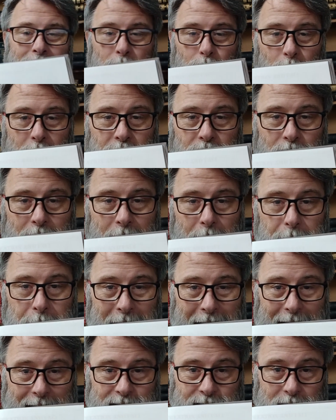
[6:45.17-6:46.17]
When you get
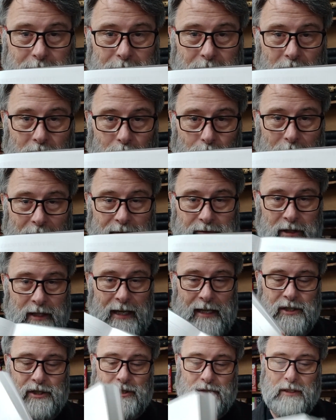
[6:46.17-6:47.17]
past the book of
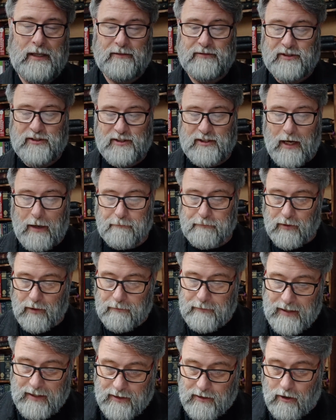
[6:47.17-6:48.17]
Revelation, you have
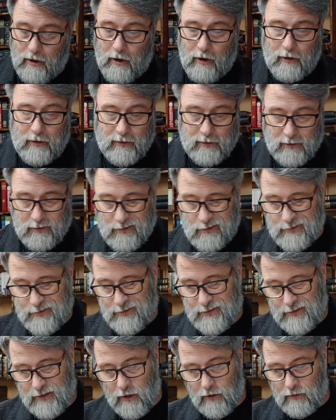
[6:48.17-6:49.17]
supplement
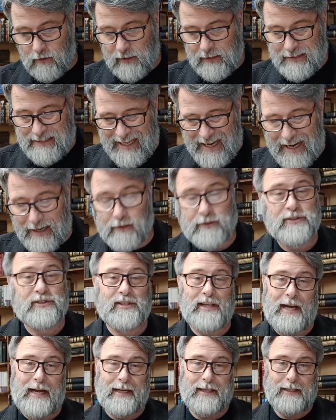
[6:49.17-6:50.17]
articles. The only
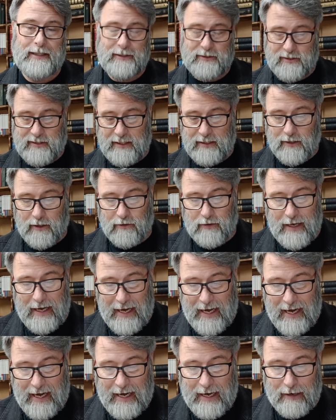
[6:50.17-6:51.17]
downside is they don't
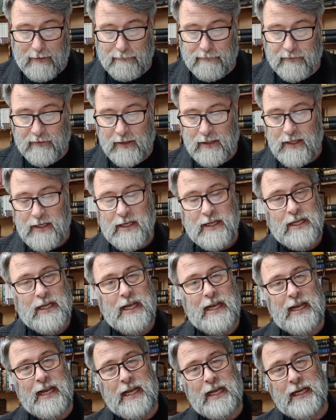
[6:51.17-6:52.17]
have
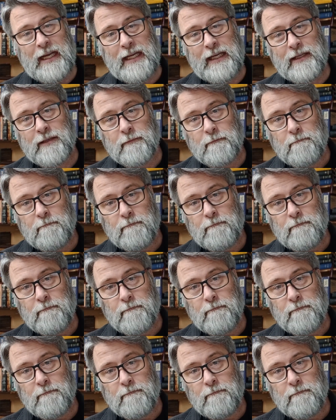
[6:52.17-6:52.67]
a